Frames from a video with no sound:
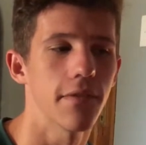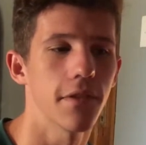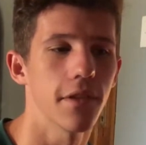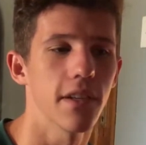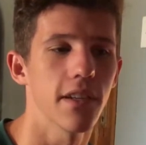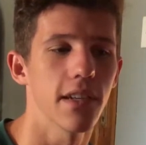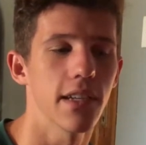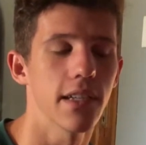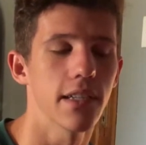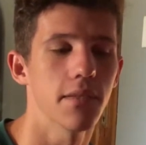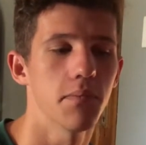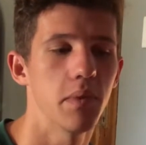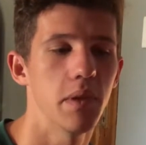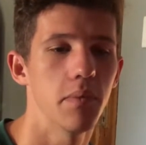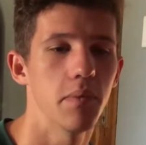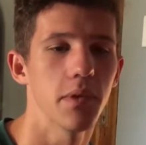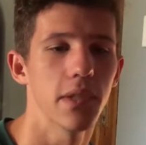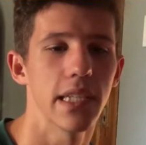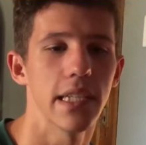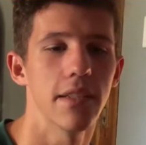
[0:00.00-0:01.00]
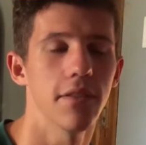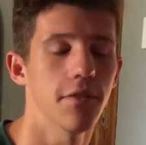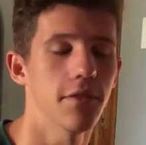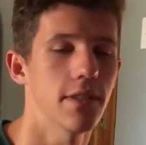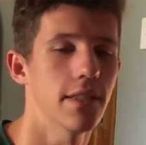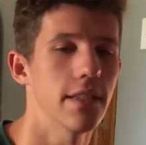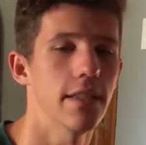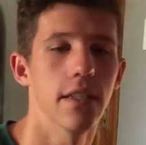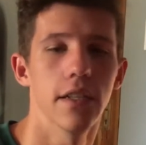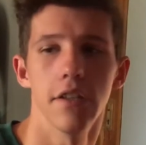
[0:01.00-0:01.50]
Africa because people tend to
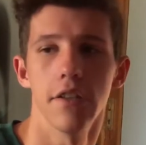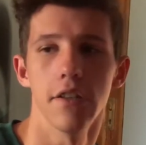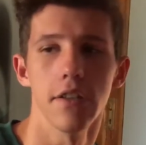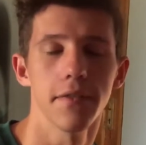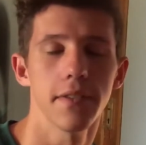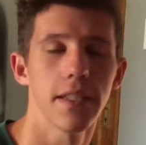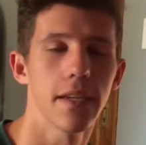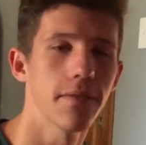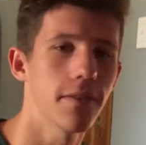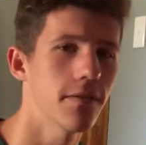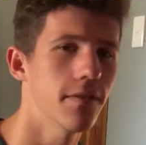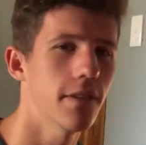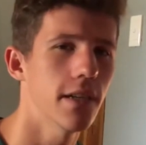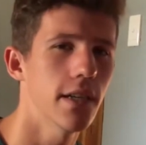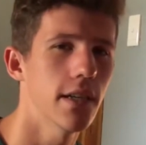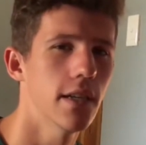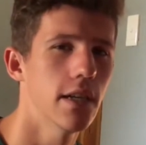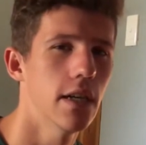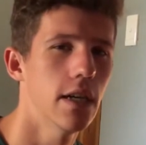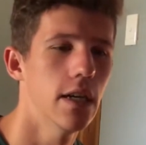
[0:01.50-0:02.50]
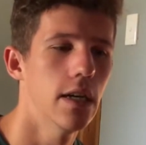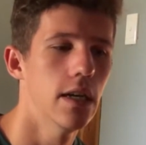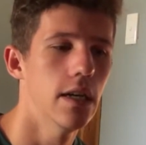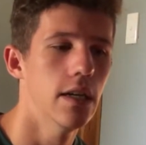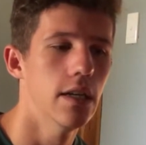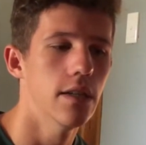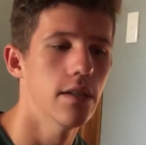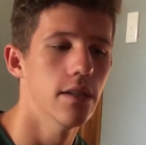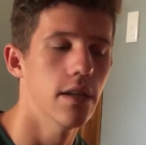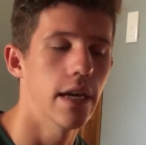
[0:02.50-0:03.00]
steal a lot of stuff over here.
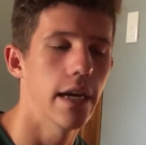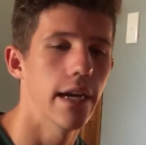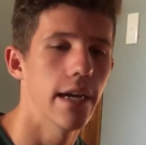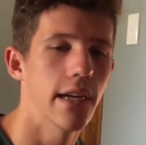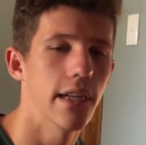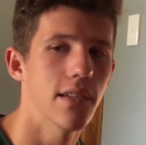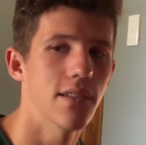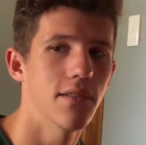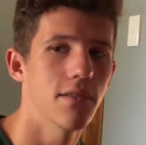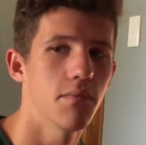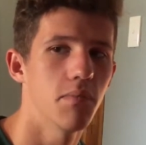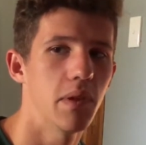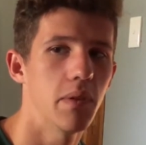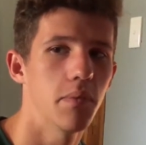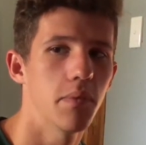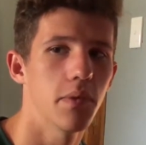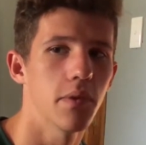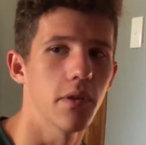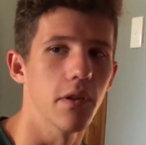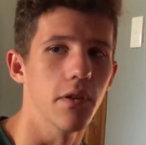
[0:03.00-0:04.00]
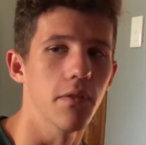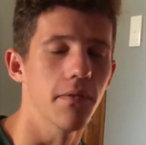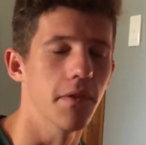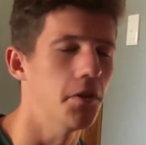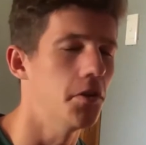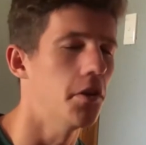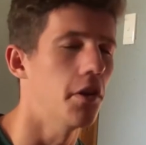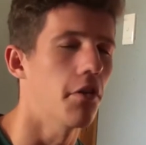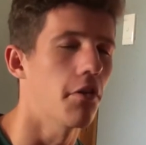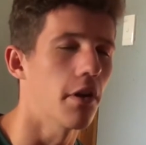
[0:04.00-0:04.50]
And people are
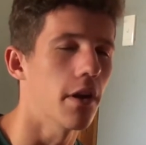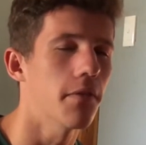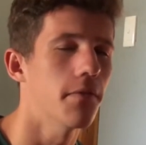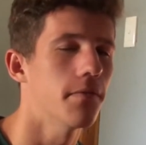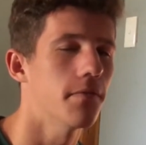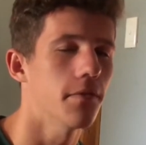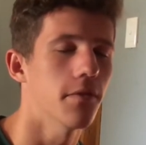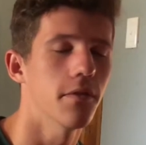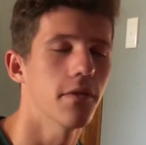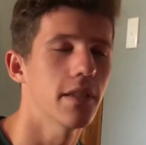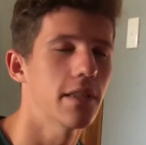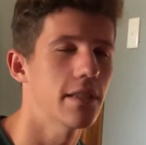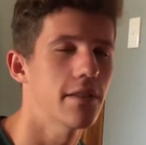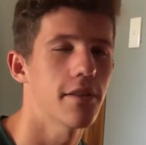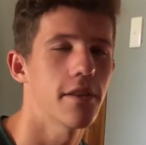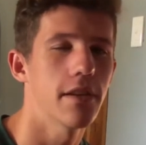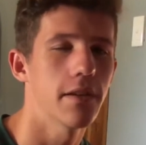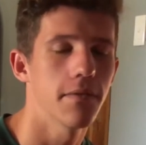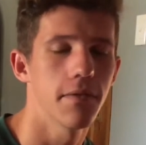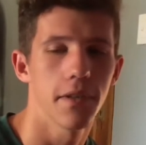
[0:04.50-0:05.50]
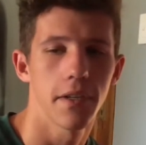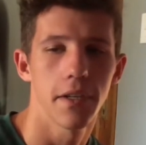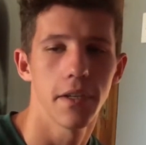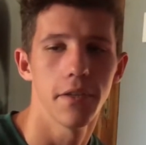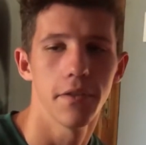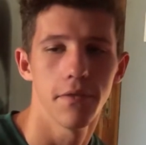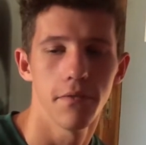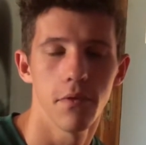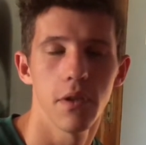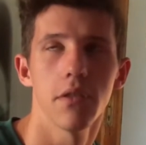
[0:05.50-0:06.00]
very rough on this side of the
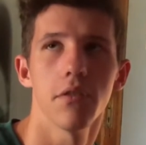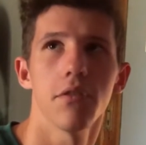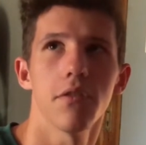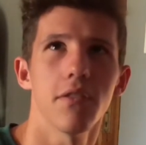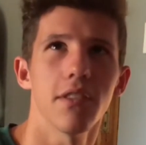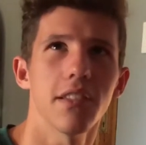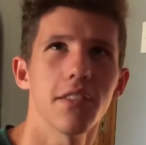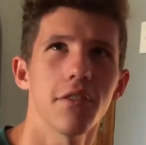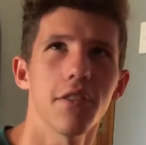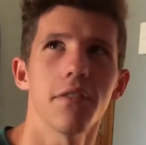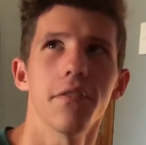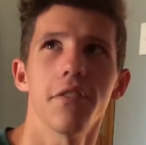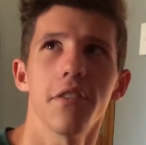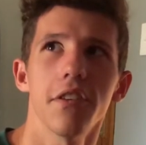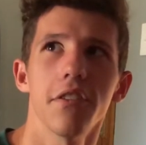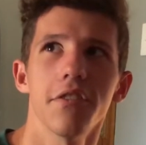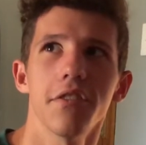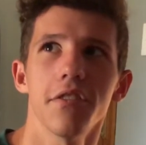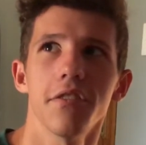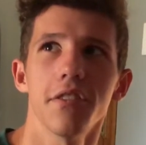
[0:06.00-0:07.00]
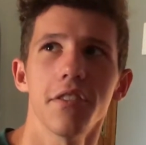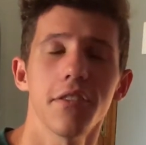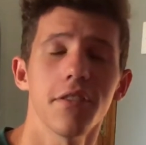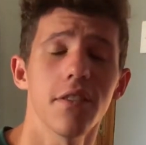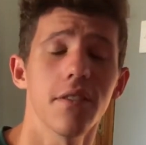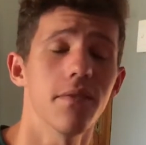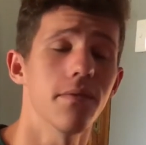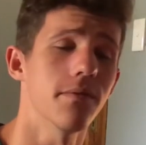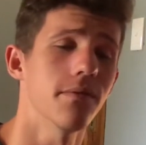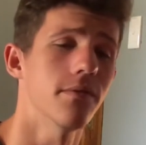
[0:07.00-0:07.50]
country. Well, not on this side of the country, on this
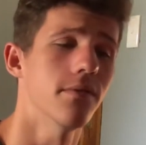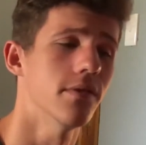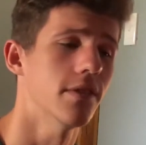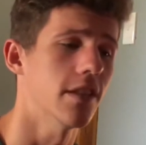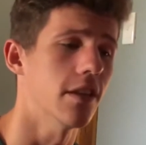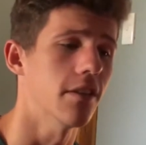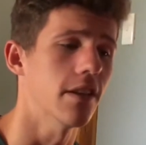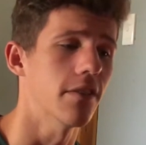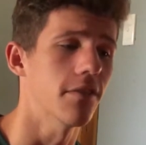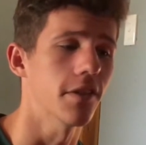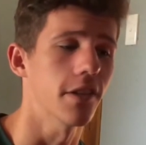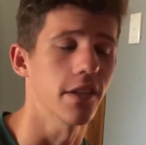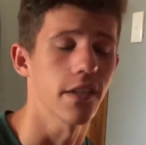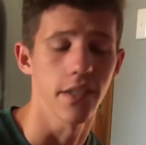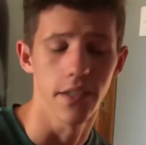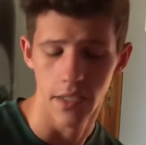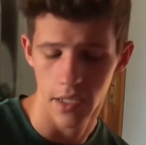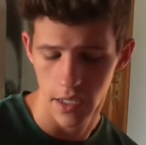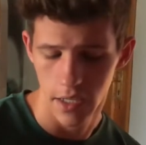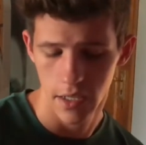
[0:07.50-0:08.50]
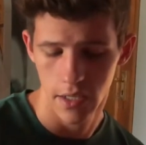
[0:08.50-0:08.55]
side of South Africa.